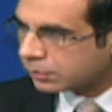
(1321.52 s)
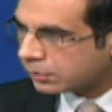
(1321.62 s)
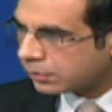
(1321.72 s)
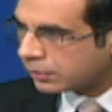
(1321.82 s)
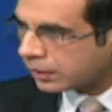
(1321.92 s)

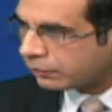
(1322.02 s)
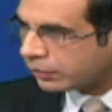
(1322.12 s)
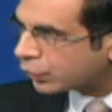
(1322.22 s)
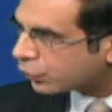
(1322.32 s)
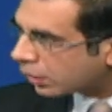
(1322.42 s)
when we talk
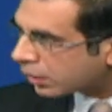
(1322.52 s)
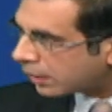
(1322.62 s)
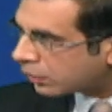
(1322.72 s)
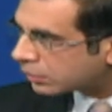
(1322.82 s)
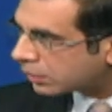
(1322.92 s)
about
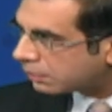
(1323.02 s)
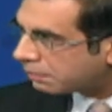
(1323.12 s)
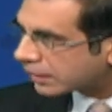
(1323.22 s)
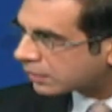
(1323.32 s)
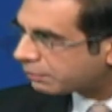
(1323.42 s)
Pakistan
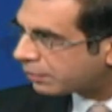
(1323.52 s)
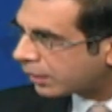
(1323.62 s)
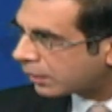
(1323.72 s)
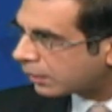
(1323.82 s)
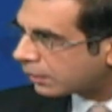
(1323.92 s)
being
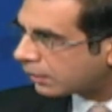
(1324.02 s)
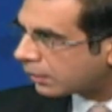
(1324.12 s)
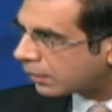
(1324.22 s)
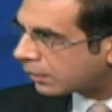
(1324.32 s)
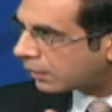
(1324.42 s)

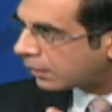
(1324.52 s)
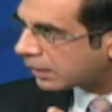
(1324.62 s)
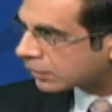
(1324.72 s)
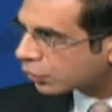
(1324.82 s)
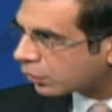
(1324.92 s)
among the
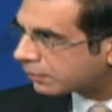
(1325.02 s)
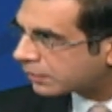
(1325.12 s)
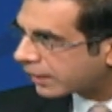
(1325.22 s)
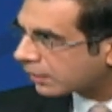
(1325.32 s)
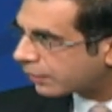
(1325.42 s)
top 10
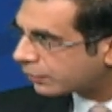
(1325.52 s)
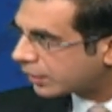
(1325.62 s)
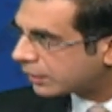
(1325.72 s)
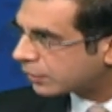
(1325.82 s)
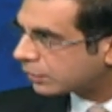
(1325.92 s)
countries
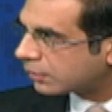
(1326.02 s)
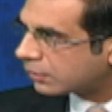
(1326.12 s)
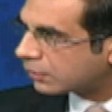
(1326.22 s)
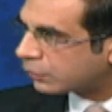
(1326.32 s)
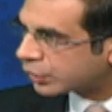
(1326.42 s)
which
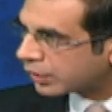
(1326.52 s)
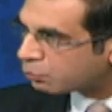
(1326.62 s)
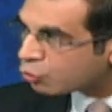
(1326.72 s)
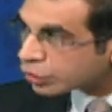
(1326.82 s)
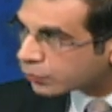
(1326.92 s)
are most
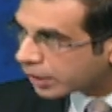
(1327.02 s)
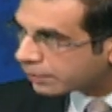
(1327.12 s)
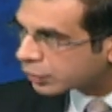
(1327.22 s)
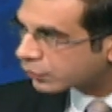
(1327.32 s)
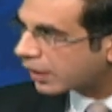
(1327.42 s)
vulnerable to
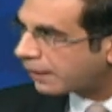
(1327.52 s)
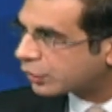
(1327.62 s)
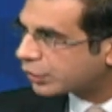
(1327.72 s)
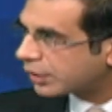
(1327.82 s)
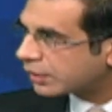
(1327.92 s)
climate change,
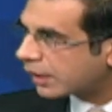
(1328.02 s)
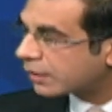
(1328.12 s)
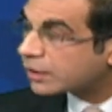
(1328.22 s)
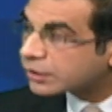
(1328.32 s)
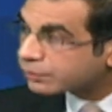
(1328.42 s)
and it is
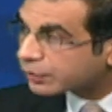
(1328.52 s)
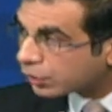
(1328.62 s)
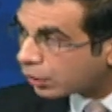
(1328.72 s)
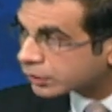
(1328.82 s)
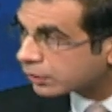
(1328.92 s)
because
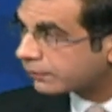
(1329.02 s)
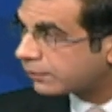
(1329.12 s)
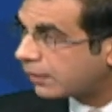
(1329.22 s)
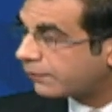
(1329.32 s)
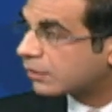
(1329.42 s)
of
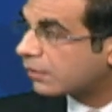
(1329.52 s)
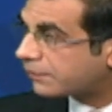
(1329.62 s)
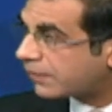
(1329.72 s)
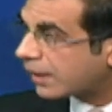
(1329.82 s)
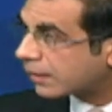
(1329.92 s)
the fact